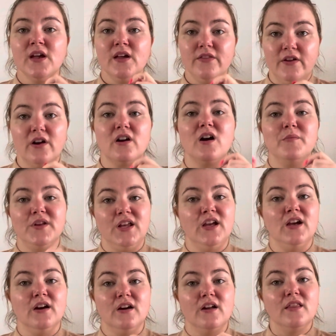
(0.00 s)
They're coming
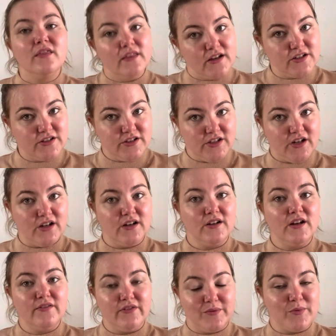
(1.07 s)
here this year
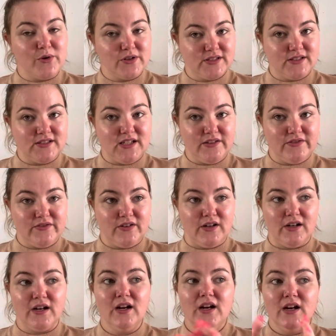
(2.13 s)
for Boxing Day, for